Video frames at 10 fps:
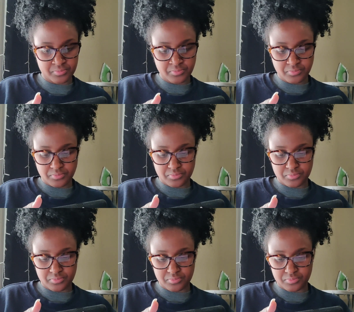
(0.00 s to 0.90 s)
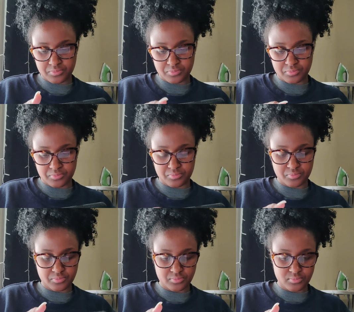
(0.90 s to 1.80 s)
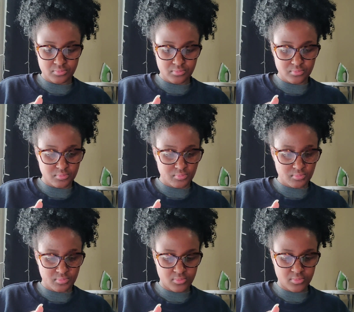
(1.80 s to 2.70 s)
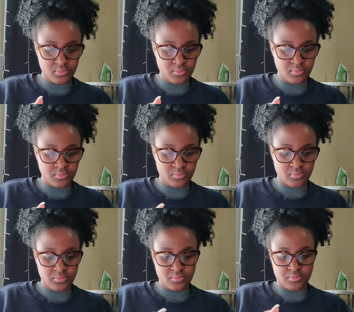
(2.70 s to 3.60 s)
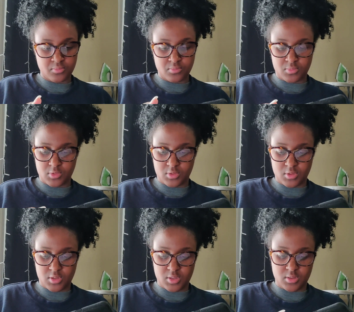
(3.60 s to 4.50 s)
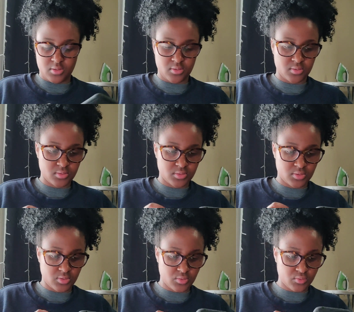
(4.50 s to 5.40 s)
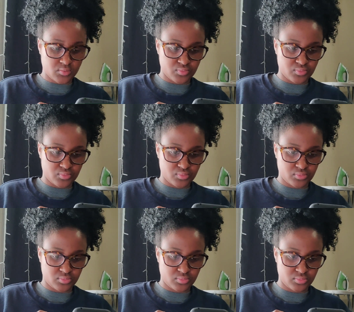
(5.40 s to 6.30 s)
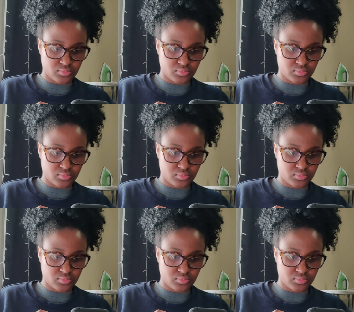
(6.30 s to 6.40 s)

Nobody speaks.